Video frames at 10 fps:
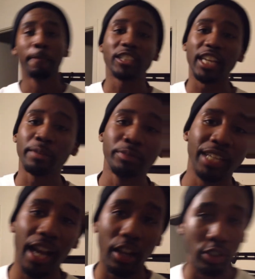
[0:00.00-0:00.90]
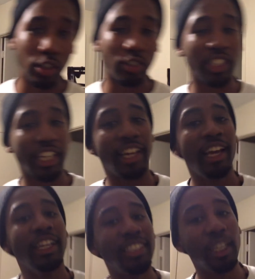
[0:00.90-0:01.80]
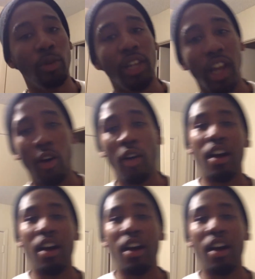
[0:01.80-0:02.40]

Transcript: Check me out. You know what I'm saying? T Willow